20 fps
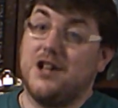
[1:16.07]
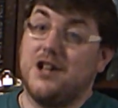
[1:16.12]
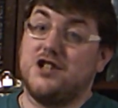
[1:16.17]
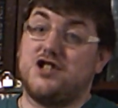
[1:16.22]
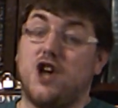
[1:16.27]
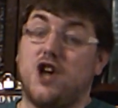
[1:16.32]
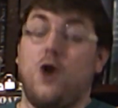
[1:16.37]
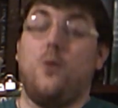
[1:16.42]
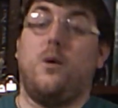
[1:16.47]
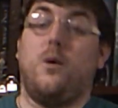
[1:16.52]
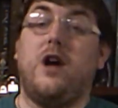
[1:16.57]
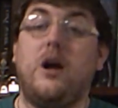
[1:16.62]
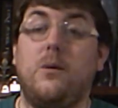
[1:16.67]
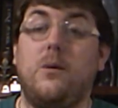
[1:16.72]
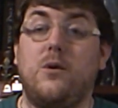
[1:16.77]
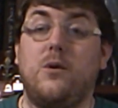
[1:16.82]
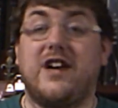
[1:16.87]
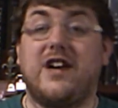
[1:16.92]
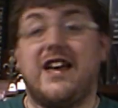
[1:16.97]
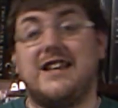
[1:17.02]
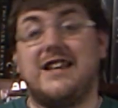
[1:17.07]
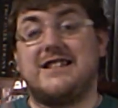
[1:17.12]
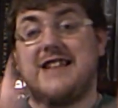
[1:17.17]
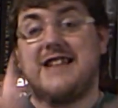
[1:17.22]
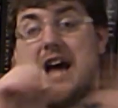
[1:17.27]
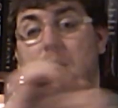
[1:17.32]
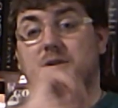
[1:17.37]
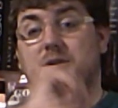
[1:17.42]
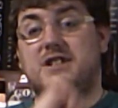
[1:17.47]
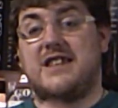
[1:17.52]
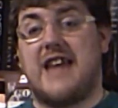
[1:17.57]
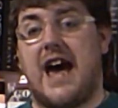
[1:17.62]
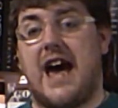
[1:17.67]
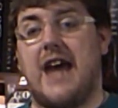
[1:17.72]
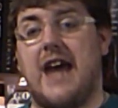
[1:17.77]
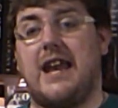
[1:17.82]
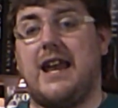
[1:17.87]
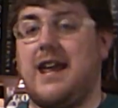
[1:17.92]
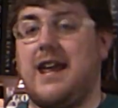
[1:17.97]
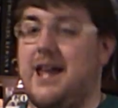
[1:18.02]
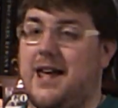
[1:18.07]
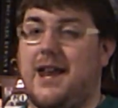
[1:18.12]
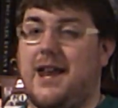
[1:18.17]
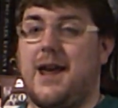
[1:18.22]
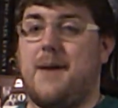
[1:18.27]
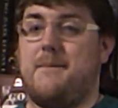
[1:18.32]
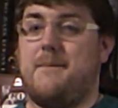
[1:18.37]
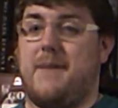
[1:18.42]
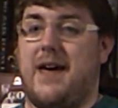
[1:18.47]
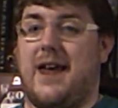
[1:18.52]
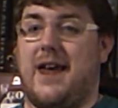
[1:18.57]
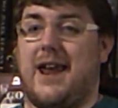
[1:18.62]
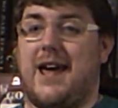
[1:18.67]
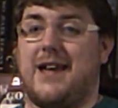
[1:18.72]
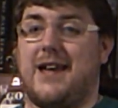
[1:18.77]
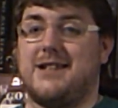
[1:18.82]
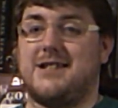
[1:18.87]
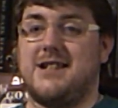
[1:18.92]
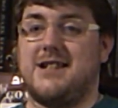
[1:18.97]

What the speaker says: So we will get down to that in a minute.